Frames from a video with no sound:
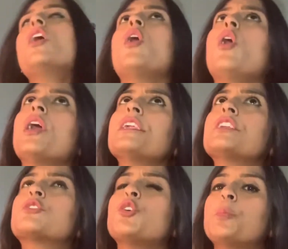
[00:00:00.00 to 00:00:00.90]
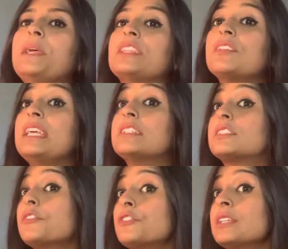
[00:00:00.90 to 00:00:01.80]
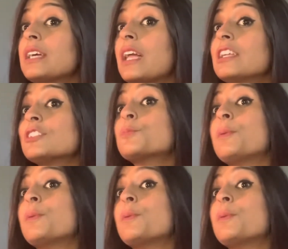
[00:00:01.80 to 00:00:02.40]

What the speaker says: or it could be 3 different colors